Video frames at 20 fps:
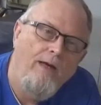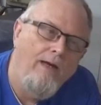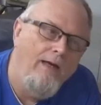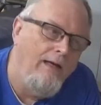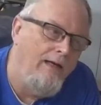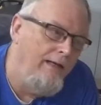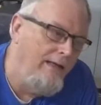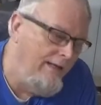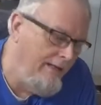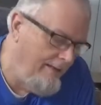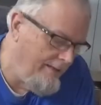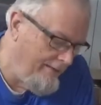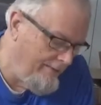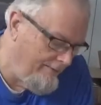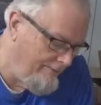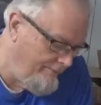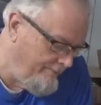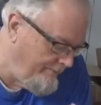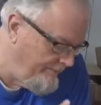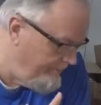I
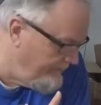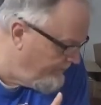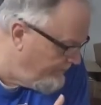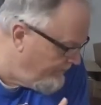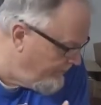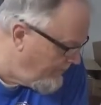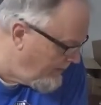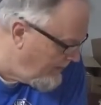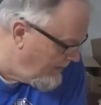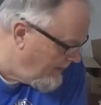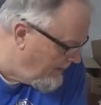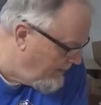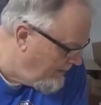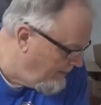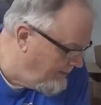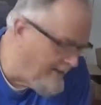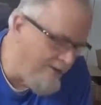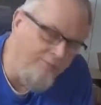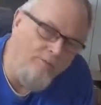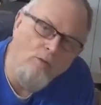have
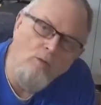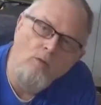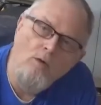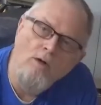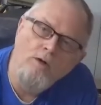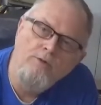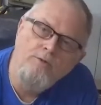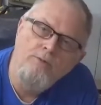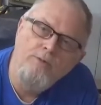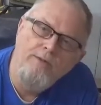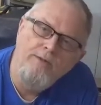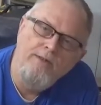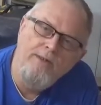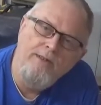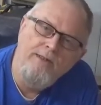never worked with